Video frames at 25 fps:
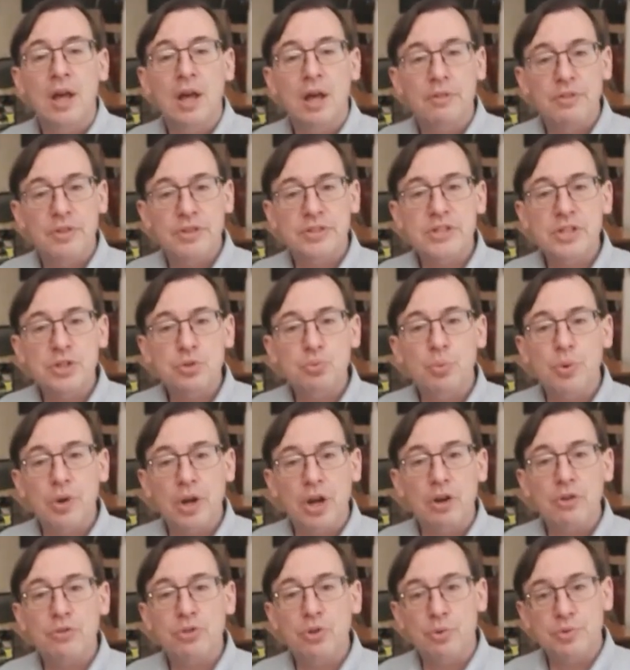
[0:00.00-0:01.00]
This is
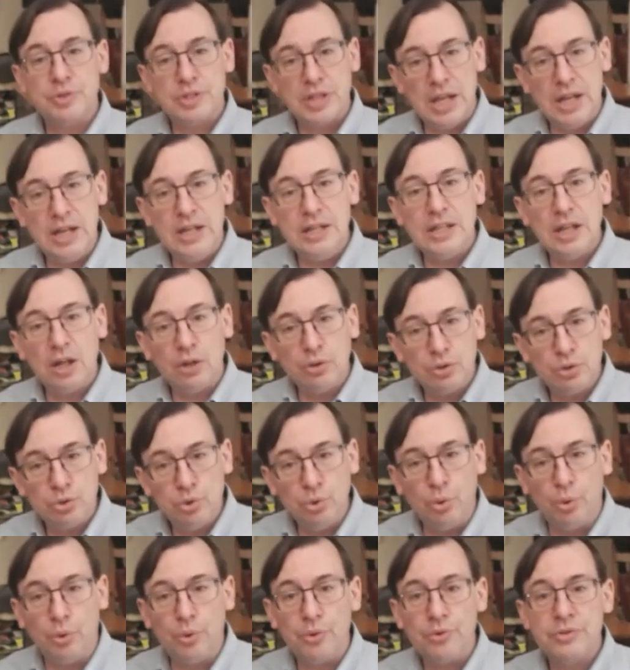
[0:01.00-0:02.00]
where those ADL
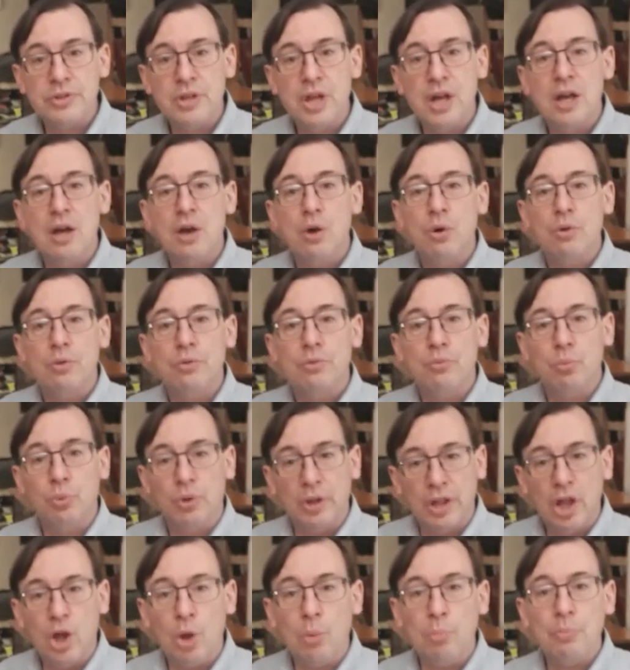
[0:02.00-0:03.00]
tools will
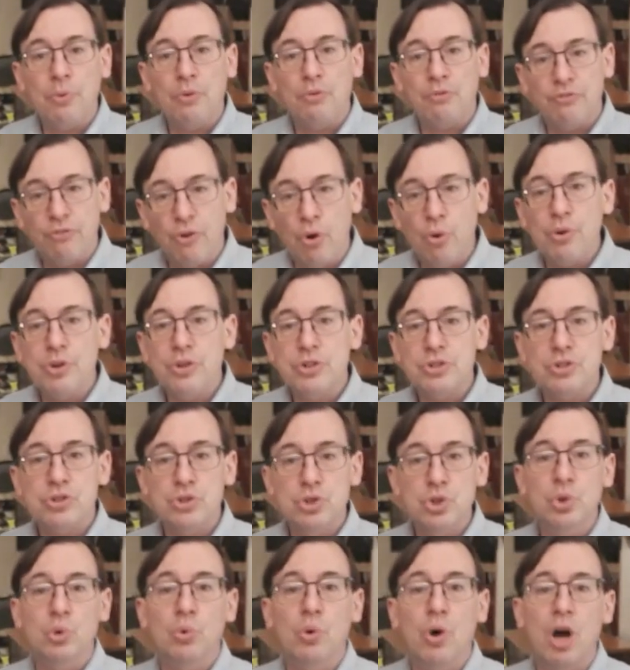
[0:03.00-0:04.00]
help focus
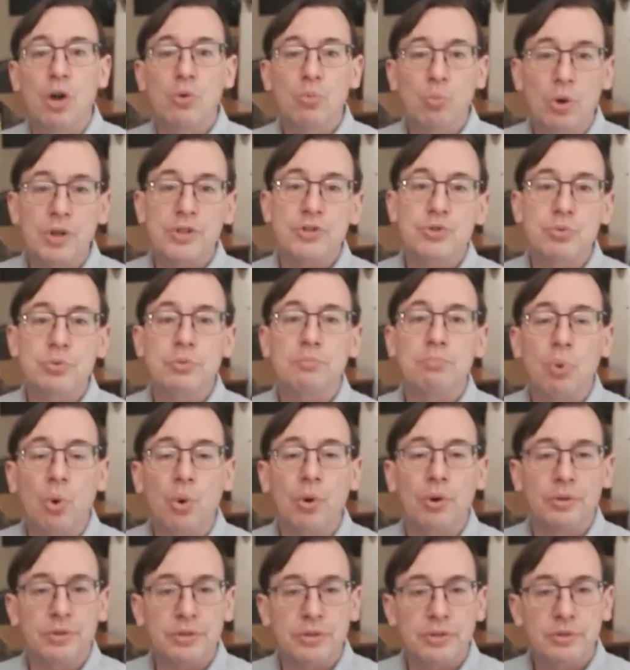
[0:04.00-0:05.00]
you on what's
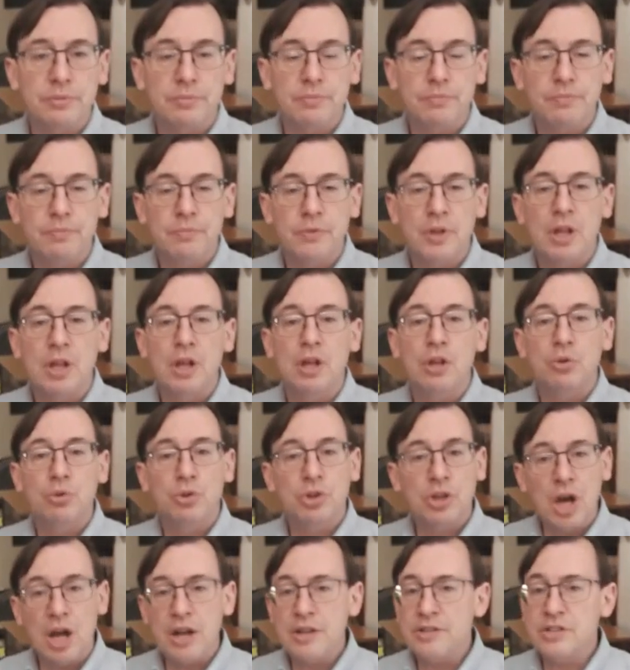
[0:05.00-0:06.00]
important. You
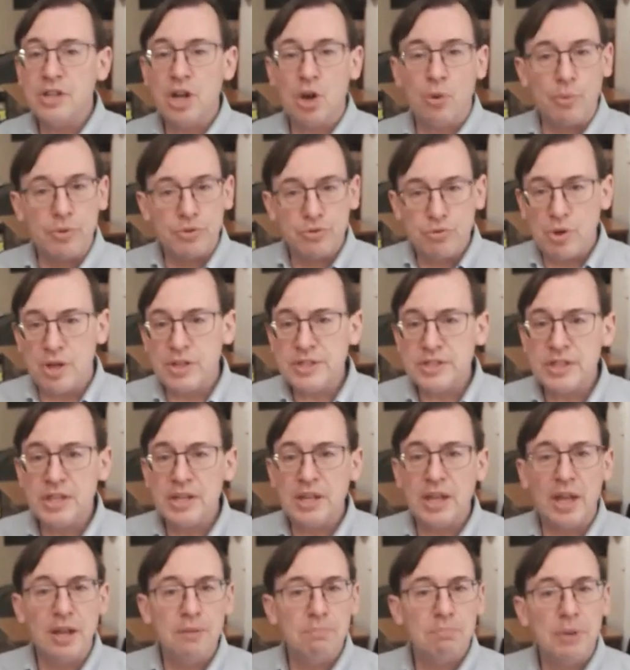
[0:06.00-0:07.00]
got to start with
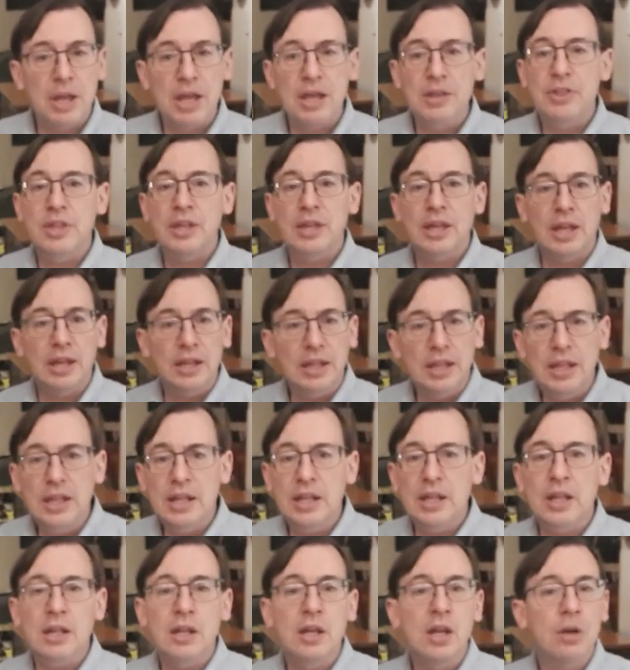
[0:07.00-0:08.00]
dressing and bathing and
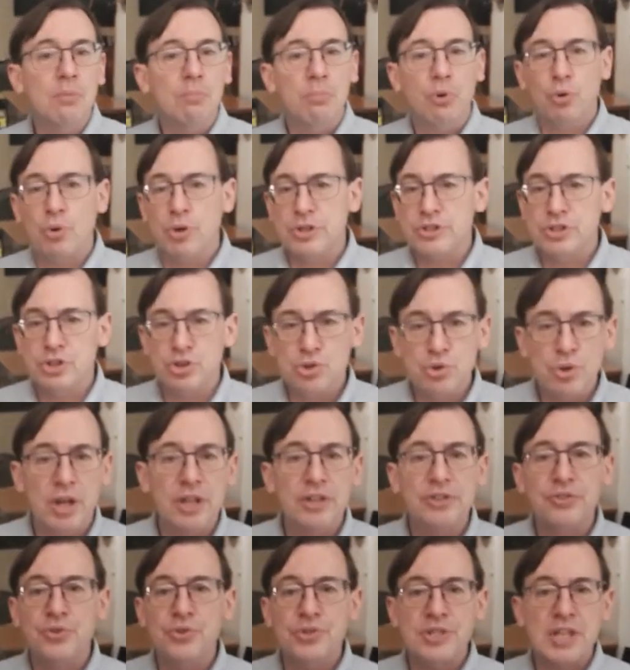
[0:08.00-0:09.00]
eating, progress to
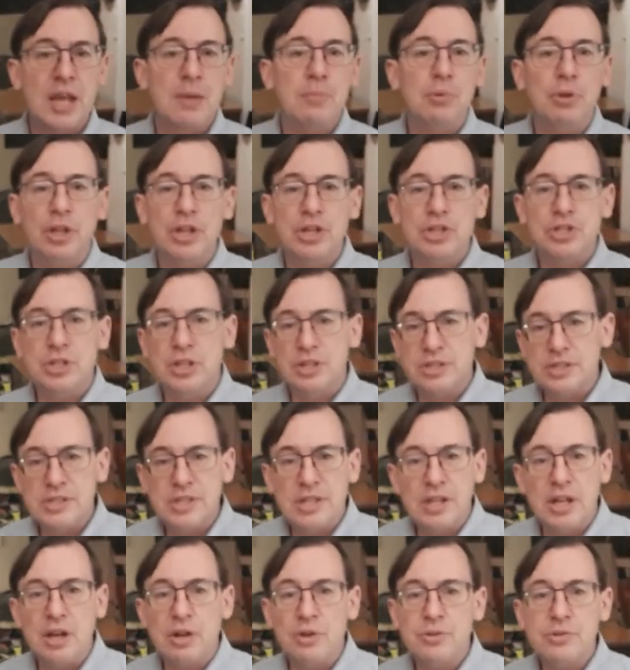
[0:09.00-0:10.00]
transfers, ambulation, and
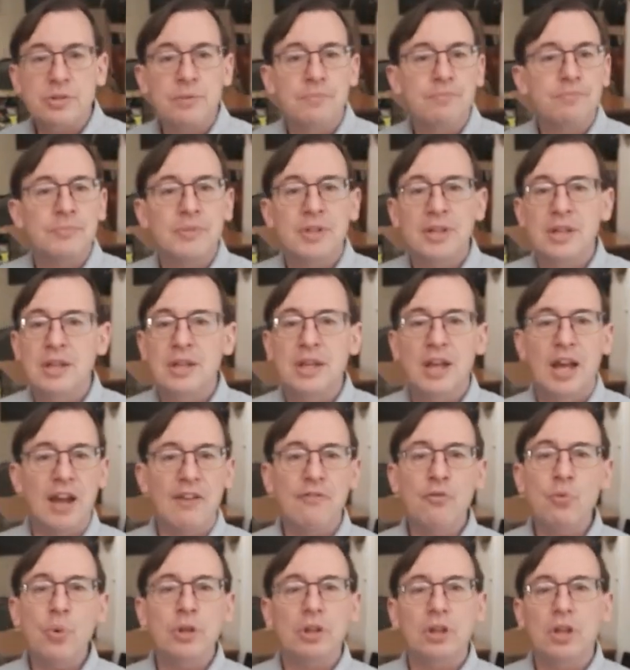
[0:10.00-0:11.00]
stairs.
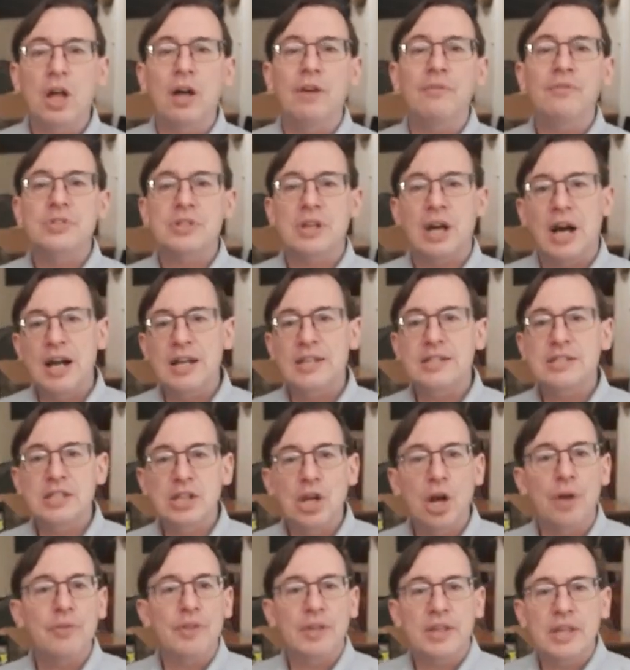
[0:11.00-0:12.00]
Everyone loves
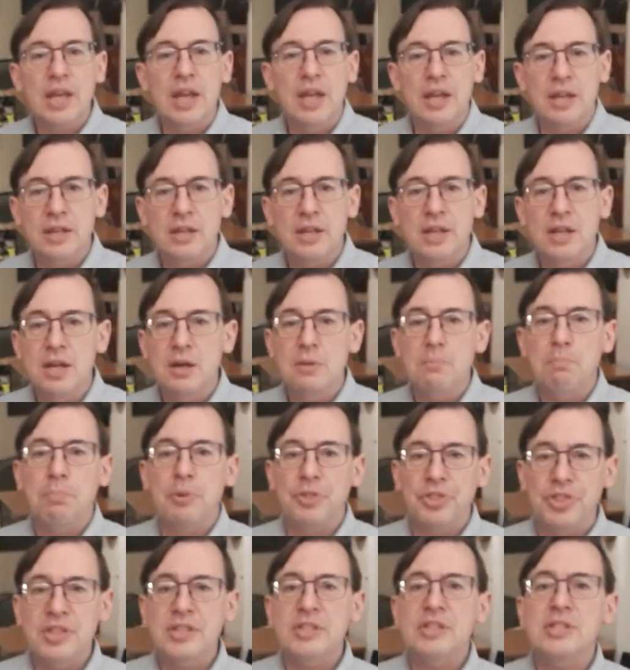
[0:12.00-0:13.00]
icing on the cake,
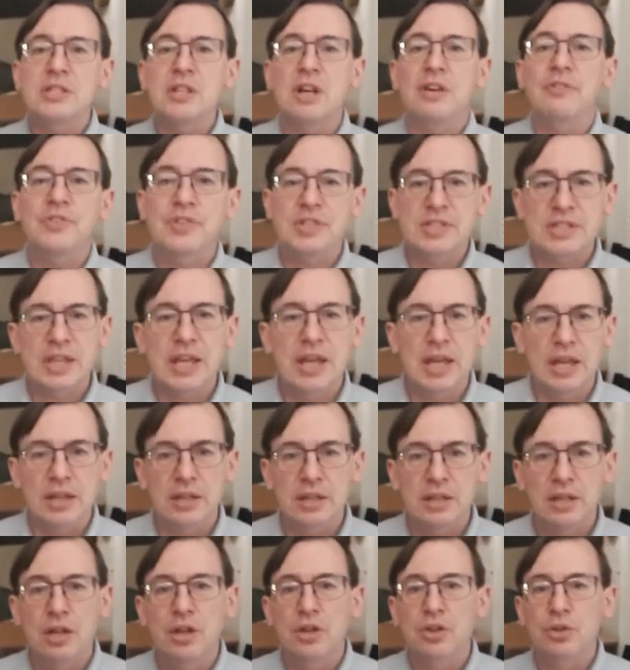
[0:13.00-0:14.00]
but this stuff is
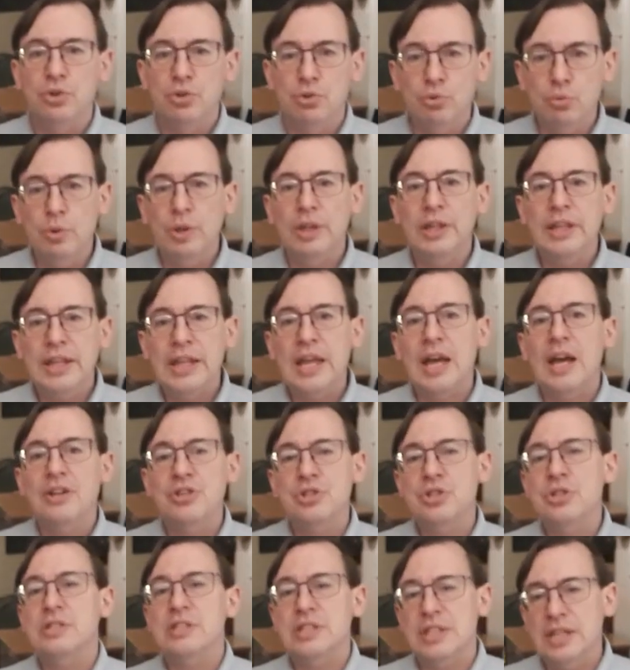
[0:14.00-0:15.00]
cake. You really can't
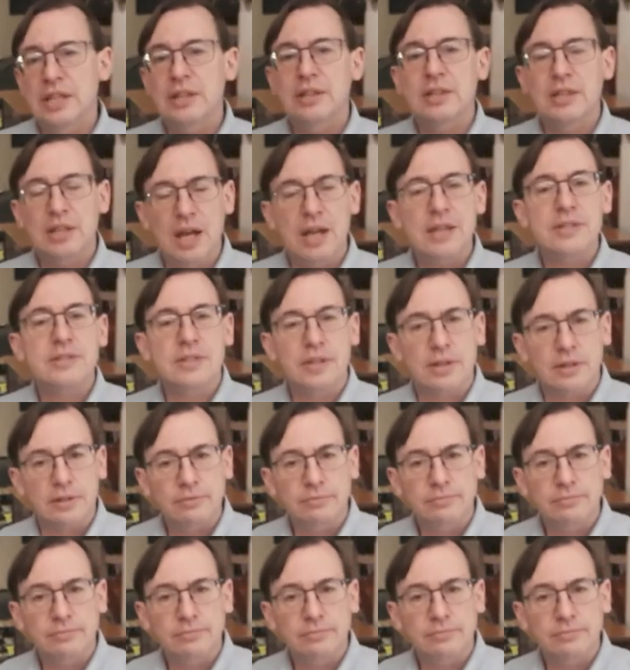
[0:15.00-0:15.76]
just eat the icing.